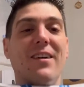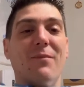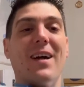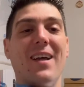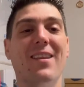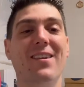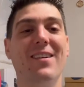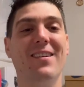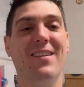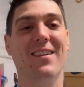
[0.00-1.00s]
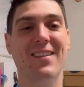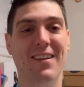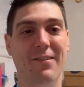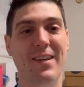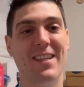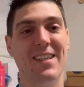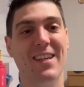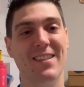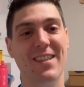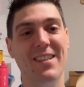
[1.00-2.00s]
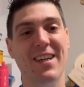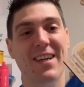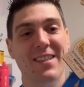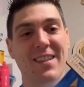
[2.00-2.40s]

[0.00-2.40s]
Marathon, finisher t-shirt,